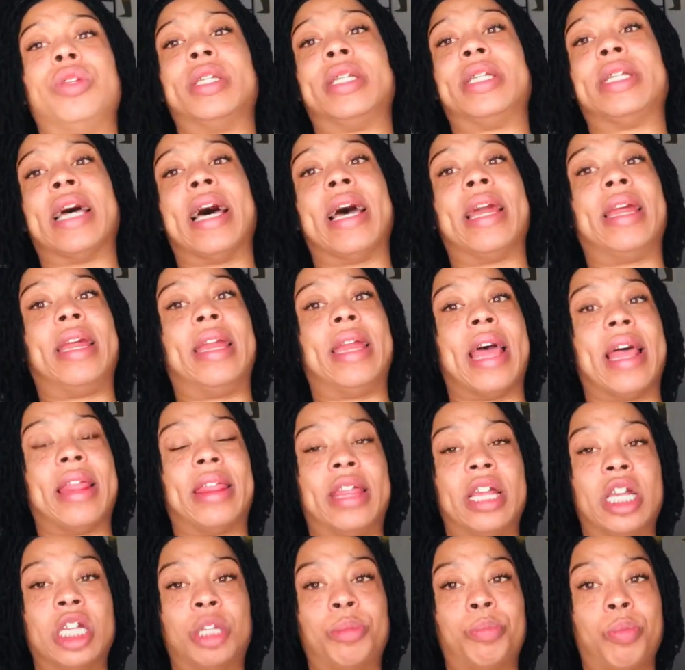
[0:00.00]
decided
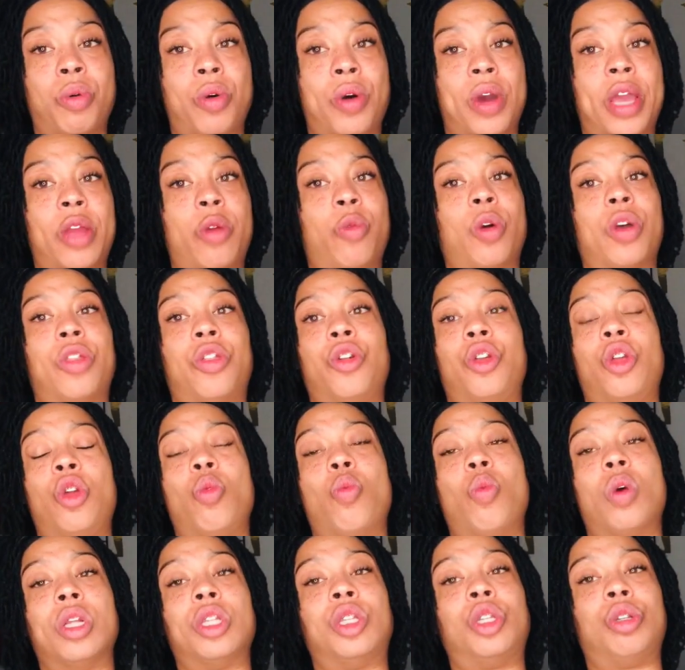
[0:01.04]
at this point whether
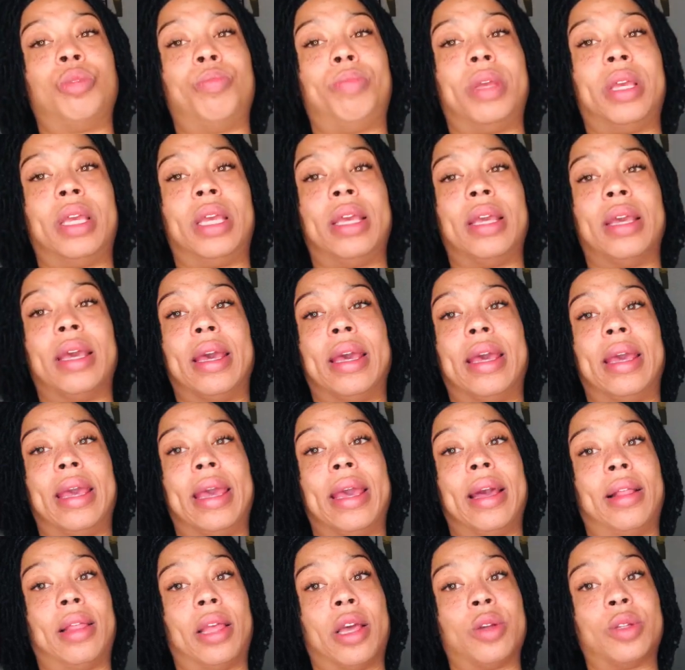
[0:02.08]
you want to be
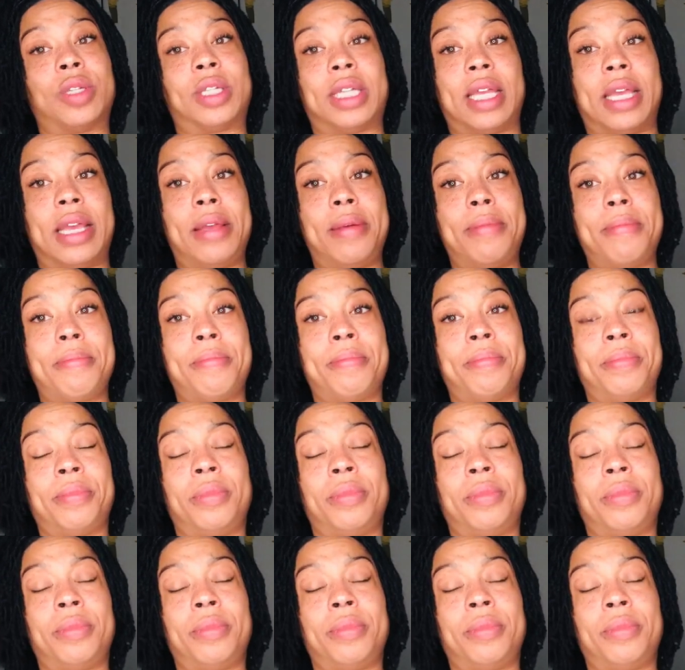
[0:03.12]
a LLC,